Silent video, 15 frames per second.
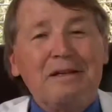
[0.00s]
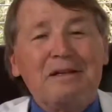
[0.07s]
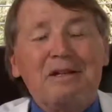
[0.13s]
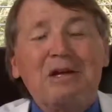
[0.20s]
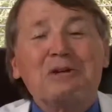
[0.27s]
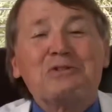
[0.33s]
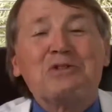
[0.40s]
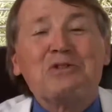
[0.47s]

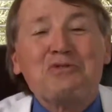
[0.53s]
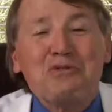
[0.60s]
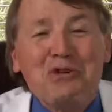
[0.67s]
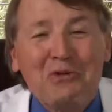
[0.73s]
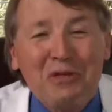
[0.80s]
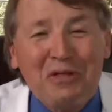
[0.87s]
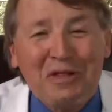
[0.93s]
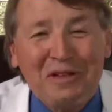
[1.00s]
Tell us the
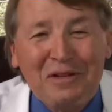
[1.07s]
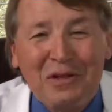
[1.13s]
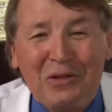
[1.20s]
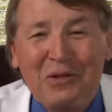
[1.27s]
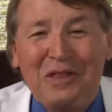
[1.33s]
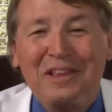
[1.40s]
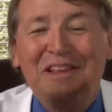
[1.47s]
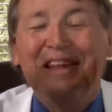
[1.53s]
truth.
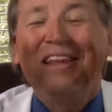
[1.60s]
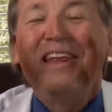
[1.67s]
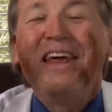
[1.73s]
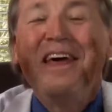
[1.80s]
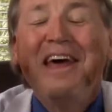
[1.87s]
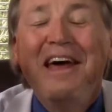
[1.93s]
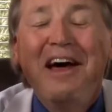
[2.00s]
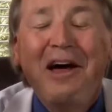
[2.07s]

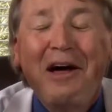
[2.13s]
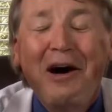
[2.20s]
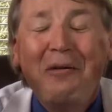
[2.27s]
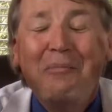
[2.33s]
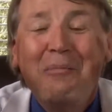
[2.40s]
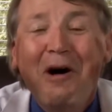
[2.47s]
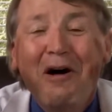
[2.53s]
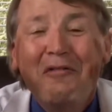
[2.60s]

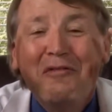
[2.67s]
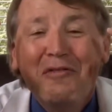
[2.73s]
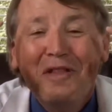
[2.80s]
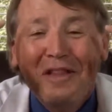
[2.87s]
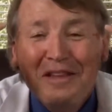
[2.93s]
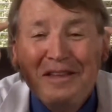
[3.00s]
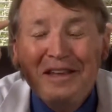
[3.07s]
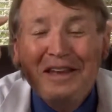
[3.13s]
Above
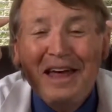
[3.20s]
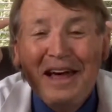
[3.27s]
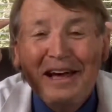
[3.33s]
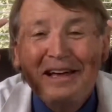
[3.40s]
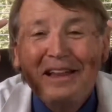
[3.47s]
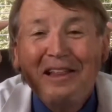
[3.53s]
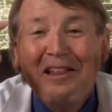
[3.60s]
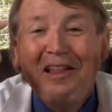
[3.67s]
the
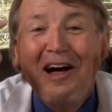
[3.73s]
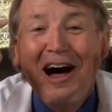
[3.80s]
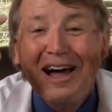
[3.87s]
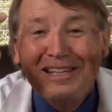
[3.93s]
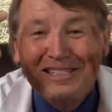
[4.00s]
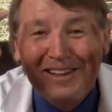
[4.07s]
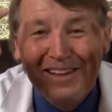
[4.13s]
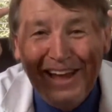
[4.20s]
neck
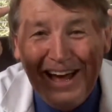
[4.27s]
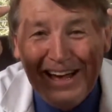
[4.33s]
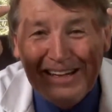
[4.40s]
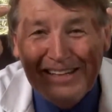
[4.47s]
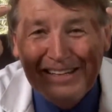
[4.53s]
lies a lot.